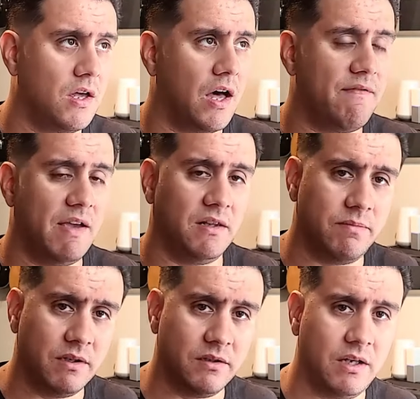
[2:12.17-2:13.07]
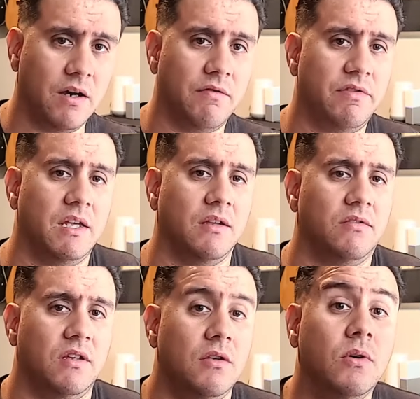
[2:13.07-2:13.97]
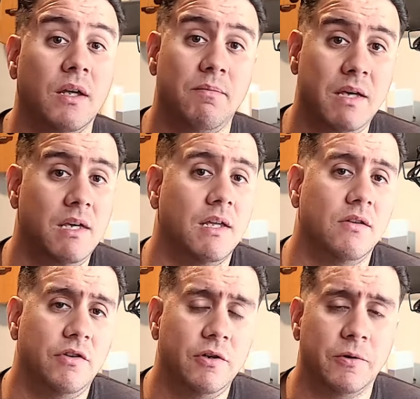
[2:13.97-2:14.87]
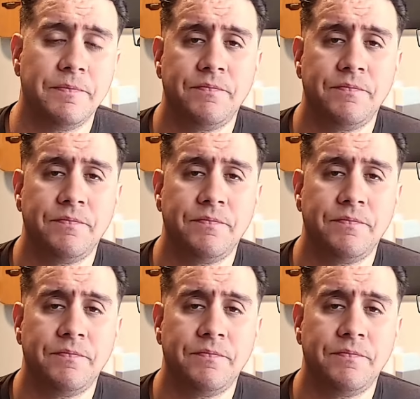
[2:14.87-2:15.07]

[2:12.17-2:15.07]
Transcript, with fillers: availability of things that you can be and do